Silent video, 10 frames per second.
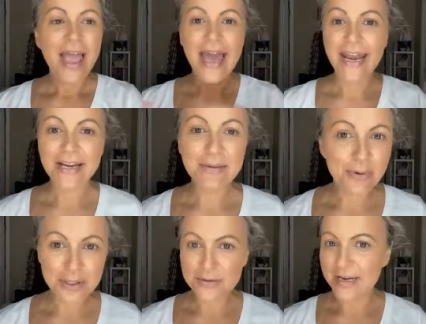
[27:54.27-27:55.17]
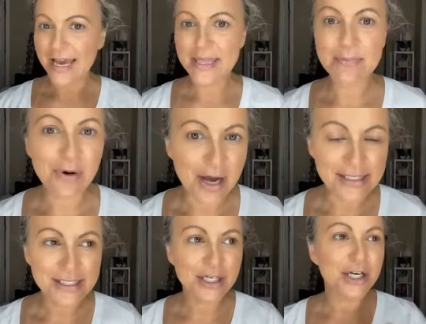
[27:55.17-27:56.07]
At any point you can add the
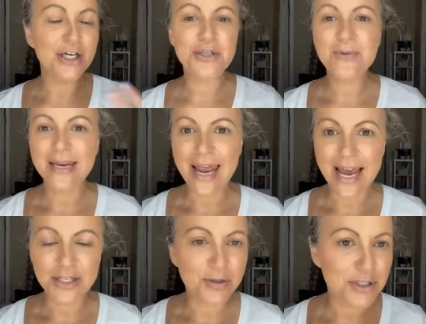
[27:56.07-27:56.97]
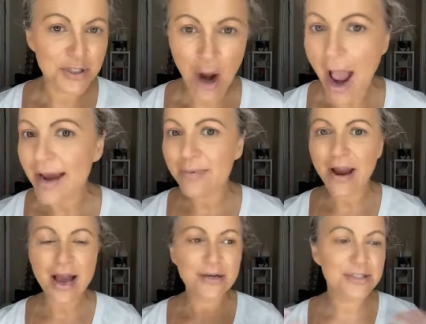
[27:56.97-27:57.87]
bronzer. You can do your
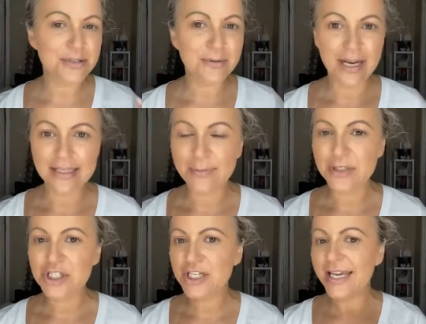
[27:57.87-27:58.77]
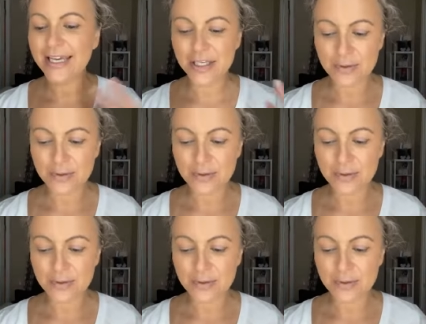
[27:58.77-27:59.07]
eyebrows. You can add lip and cheek.